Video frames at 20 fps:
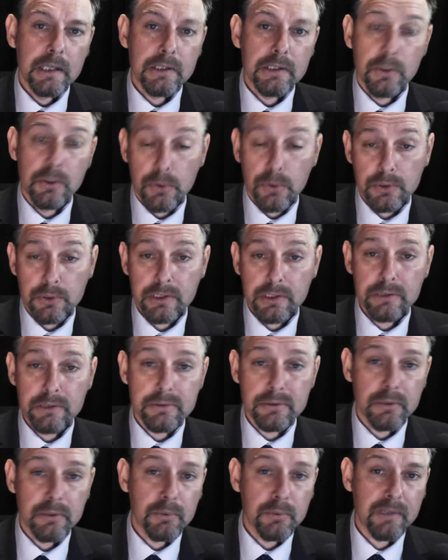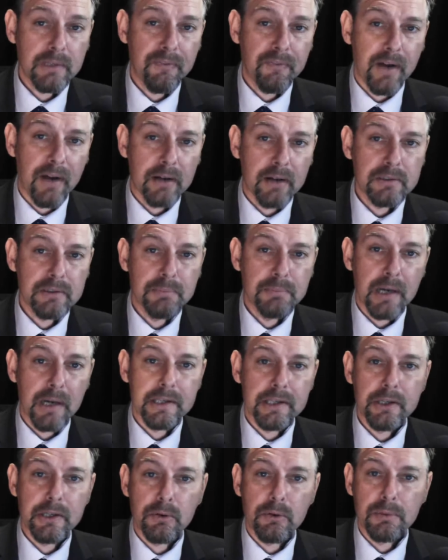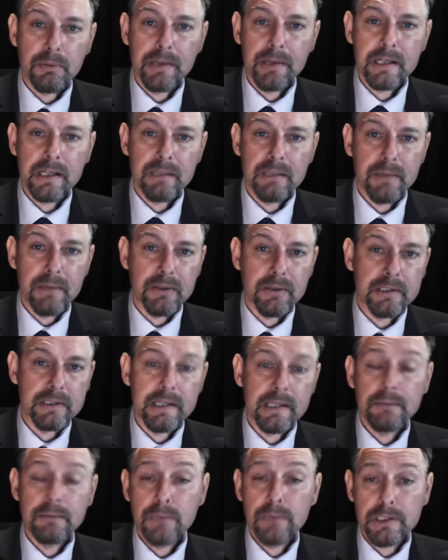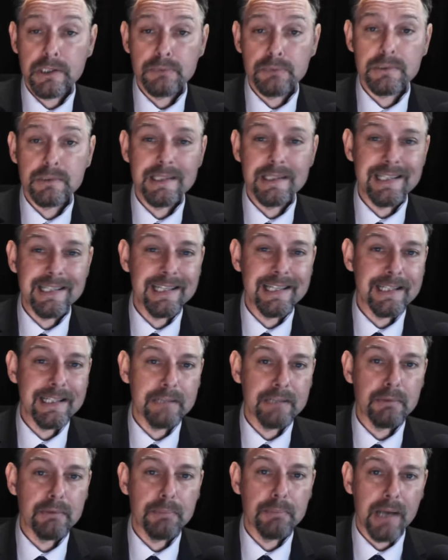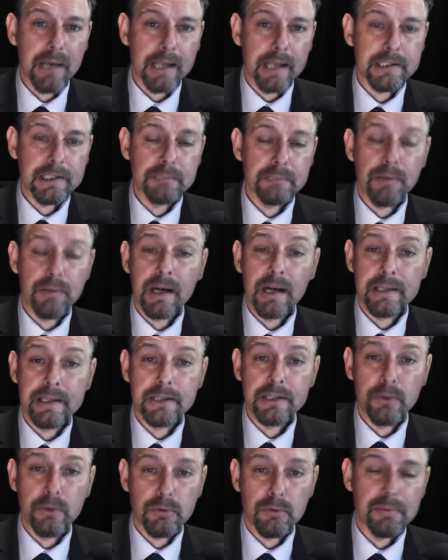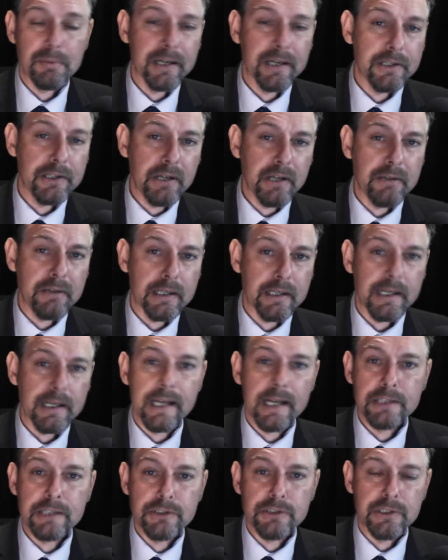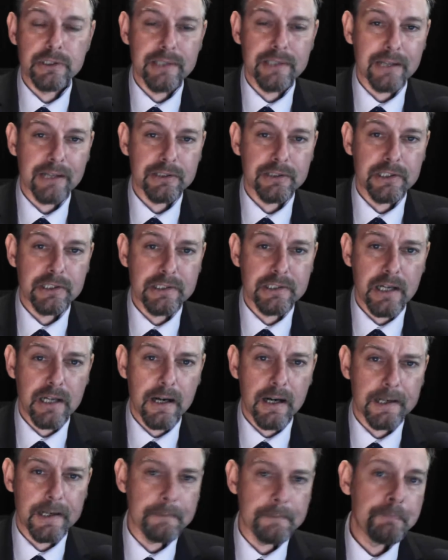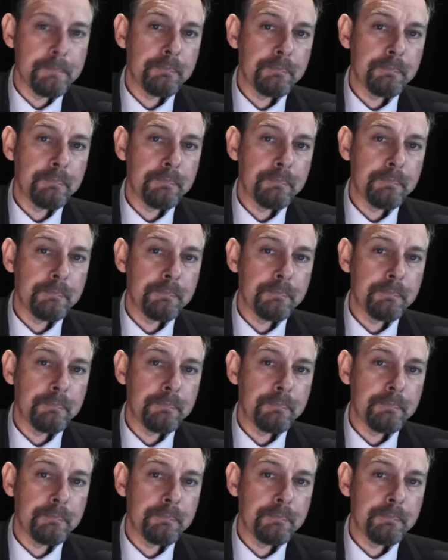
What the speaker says: The lawsuit was filed by the European Community, which was legally replaced by the European Union in 2009.